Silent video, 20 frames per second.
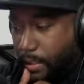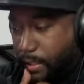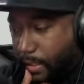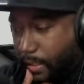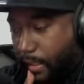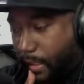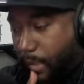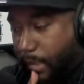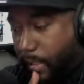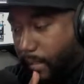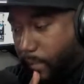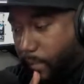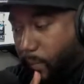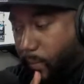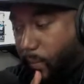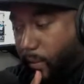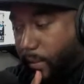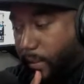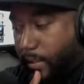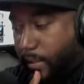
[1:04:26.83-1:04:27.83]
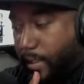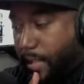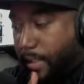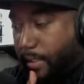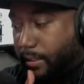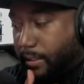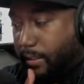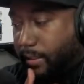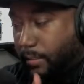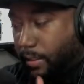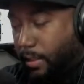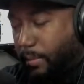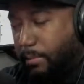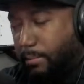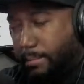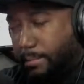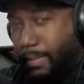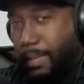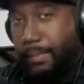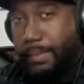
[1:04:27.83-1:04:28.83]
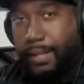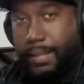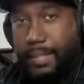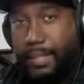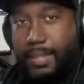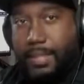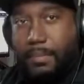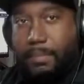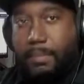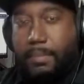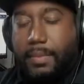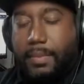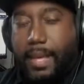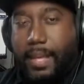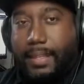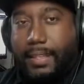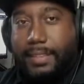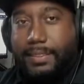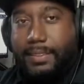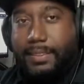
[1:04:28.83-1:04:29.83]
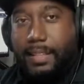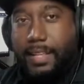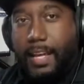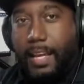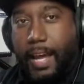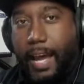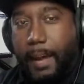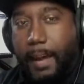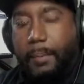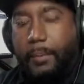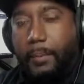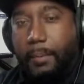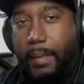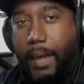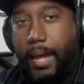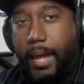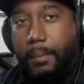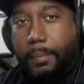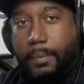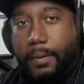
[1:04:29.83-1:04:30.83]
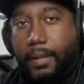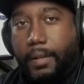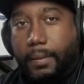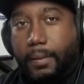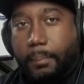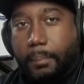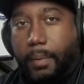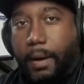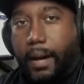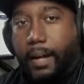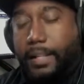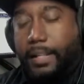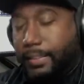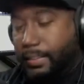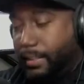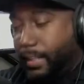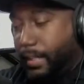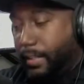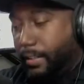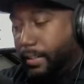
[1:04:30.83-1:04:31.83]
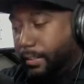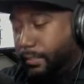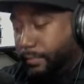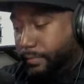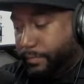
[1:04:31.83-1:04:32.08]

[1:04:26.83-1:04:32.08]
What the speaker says: one that's going to mimic at least the Apple MacBook body style.